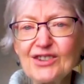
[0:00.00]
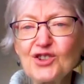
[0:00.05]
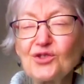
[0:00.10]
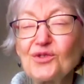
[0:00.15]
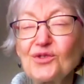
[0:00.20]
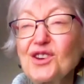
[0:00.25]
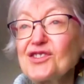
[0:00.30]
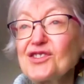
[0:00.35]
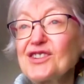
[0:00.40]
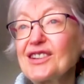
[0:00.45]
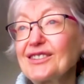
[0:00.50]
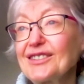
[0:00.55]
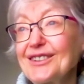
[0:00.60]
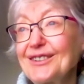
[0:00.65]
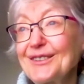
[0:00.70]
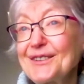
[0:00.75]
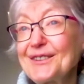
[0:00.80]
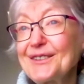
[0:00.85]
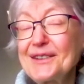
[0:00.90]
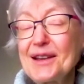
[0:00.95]
So here's a
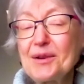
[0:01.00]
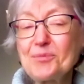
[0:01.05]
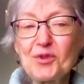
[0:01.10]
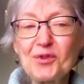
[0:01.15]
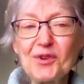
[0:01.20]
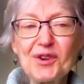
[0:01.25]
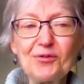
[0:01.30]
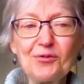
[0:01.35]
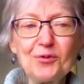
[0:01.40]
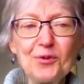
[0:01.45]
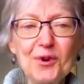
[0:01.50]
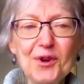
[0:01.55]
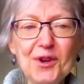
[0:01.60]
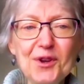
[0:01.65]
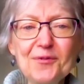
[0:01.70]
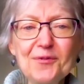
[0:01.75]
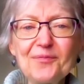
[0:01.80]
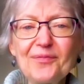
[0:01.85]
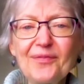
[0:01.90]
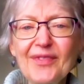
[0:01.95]
little summary for
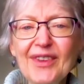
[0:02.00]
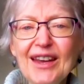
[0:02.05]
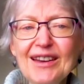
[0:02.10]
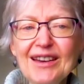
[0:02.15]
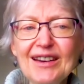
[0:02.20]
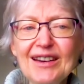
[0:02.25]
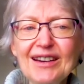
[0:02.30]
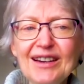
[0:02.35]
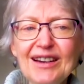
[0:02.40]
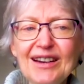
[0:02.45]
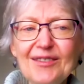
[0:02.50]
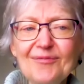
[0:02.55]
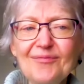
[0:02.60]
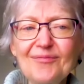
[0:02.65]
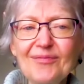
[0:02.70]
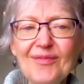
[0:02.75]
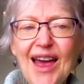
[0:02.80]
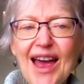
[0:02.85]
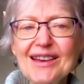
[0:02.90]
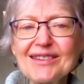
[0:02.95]
you.
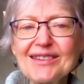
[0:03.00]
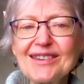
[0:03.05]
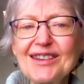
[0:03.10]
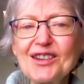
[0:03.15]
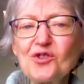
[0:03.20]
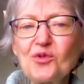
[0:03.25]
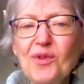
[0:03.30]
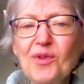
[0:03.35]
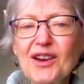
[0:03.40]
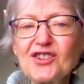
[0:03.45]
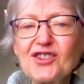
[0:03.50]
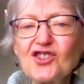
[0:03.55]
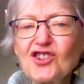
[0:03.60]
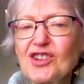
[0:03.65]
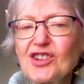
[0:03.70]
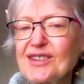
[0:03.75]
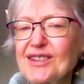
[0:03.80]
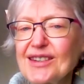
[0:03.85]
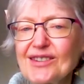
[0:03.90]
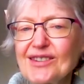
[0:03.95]
Asking
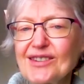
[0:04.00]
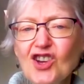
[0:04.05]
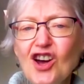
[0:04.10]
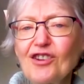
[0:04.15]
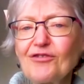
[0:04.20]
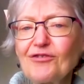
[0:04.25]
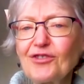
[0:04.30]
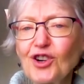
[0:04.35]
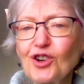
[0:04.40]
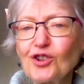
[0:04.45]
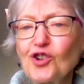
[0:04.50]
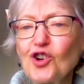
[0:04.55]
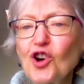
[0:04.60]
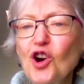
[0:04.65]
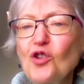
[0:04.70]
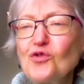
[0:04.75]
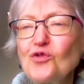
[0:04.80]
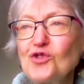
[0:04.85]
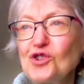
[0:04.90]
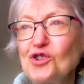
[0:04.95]
questions, it's often our
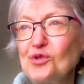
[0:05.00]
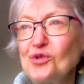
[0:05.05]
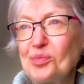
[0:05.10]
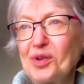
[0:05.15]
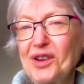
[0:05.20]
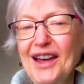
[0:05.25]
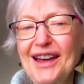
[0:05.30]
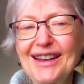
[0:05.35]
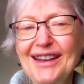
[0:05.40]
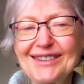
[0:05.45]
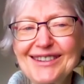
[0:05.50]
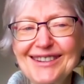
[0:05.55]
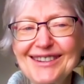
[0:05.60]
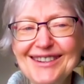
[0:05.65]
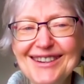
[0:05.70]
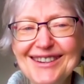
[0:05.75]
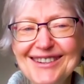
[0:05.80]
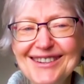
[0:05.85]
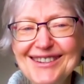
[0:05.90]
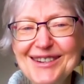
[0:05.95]
go-to plan
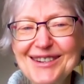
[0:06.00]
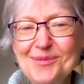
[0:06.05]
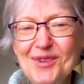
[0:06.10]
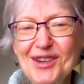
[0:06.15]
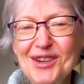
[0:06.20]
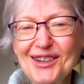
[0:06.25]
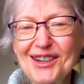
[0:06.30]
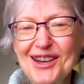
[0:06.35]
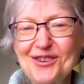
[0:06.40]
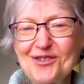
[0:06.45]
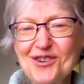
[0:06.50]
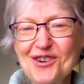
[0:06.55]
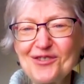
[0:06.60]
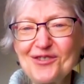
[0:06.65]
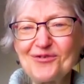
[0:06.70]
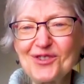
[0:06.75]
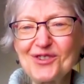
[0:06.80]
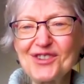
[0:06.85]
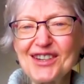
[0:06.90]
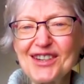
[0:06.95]
to stimulate
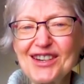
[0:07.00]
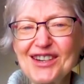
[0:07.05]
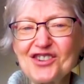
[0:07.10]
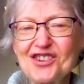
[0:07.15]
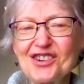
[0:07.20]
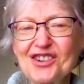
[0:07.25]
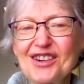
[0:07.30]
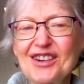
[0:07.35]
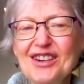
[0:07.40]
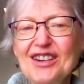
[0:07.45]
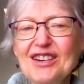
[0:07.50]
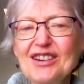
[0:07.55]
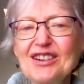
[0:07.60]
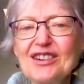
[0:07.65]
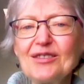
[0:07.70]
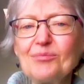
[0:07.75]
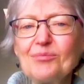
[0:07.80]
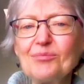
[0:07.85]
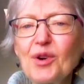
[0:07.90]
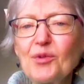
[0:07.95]
conversation.
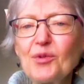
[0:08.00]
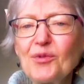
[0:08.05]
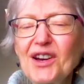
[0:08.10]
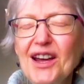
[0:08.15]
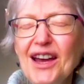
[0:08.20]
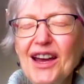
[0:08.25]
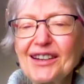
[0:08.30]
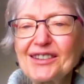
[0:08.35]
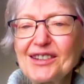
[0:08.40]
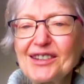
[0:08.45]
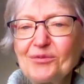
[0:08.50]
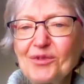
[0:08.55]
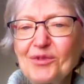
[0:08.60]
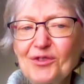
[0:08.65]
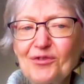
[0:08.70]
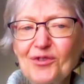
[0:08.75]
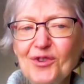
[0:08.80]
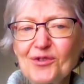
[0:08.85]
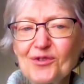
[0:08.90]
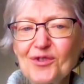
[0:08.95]
But when acting
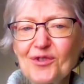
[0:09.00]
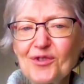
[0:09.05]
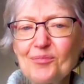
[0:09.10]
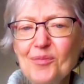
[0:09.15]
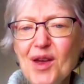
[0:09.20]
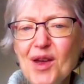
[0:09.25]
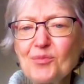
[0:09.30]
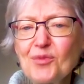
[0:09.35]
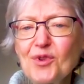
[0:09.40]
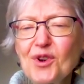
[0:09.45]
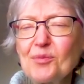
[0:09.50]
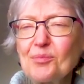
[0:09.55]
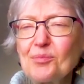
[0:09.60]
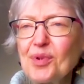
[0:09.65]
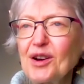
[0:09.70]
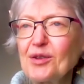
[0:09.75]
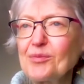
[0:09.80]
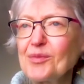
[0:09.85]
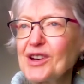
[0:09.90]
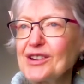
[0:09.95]
with folks who have memory
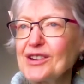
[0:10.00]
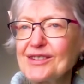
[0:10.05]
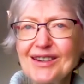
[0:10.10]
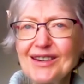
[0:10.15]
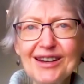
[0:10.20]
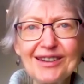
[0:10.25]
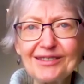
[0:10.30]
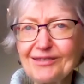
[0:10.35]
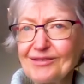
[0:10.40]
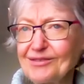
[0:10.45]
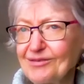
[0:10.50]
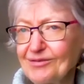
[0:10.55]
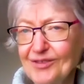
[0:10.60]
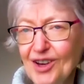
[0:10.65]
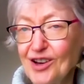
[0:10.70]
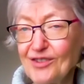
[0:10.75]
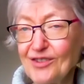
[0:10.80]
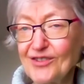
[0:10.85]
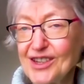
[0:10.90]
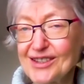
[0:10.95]
impairment, it's not
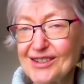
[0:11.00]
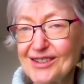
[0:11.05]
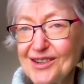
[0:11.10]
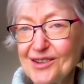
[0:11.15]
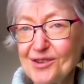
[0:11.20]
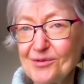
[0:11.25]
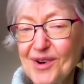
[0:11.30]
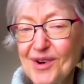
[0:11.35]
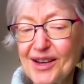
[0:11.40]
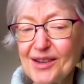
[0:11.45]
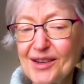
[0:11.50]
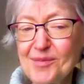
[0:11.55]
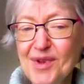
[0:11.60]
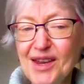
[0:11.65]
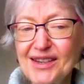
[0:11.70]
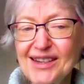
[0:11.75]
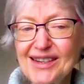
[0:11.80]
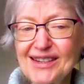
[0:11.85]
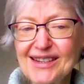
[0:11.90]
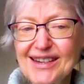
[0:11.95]
obviously the
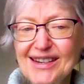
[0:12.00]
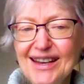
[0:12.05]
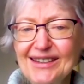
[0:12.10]
recommended